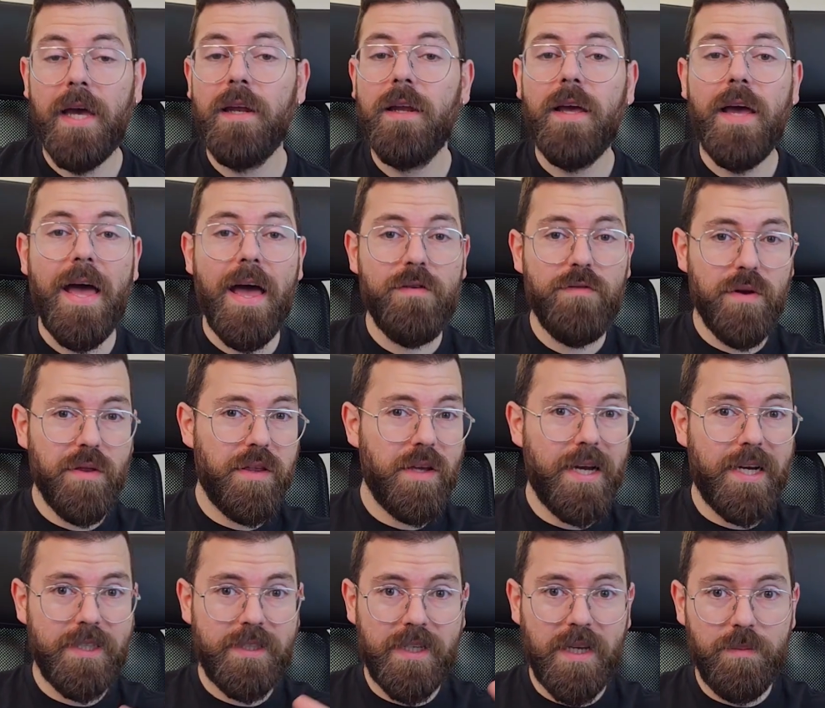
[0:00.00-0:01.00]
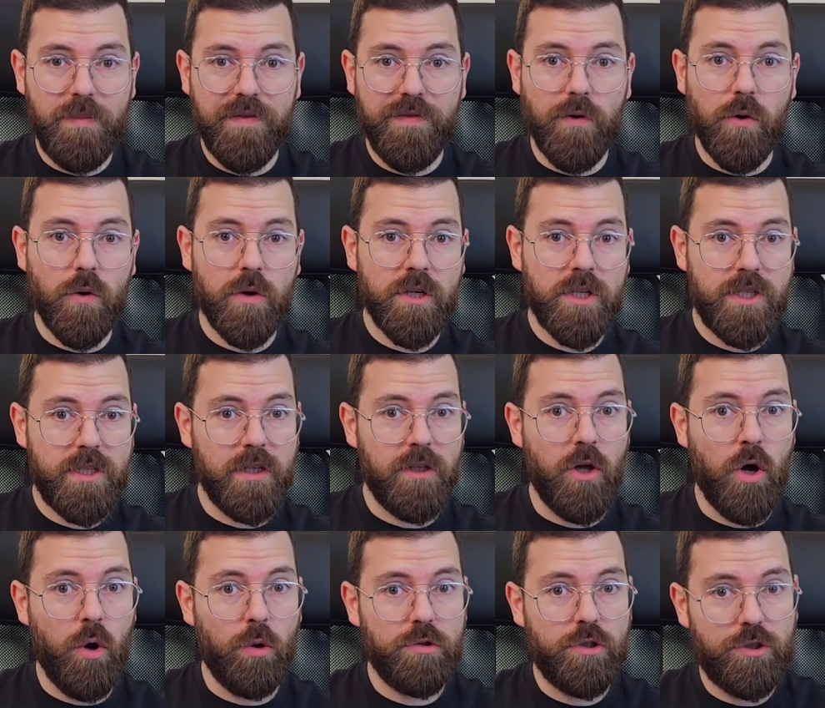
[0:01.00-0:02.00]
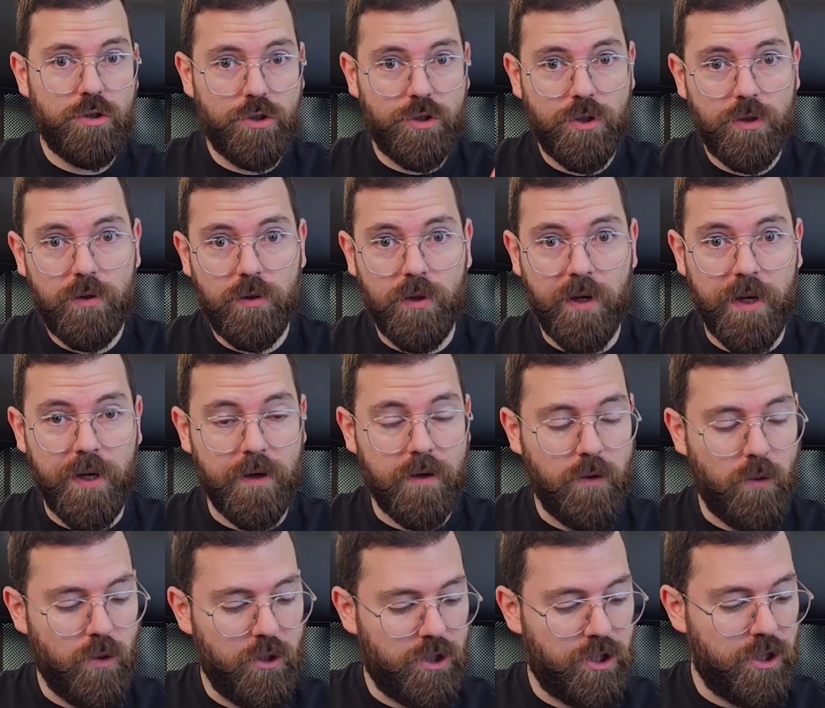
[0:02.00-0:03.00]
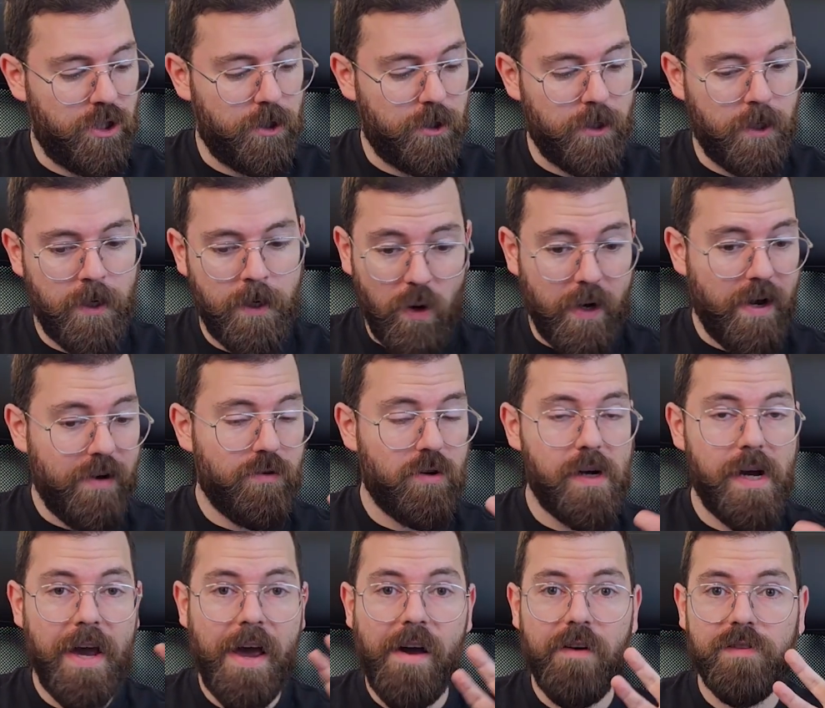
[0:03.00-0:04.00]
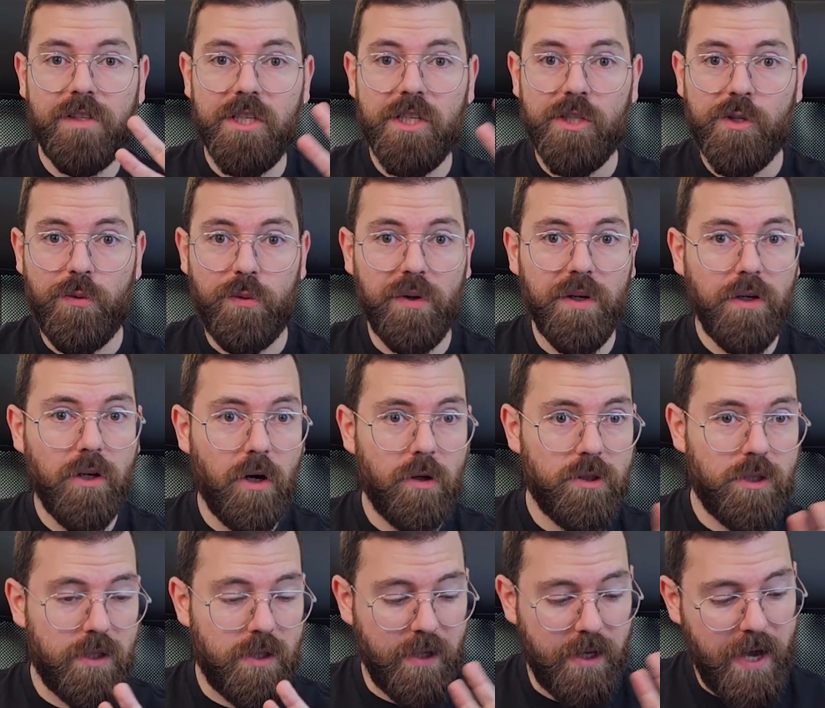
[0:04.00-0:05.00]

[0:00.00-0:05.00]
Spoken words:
and everything I said before still holds true here, which is whenever I have these 3 notes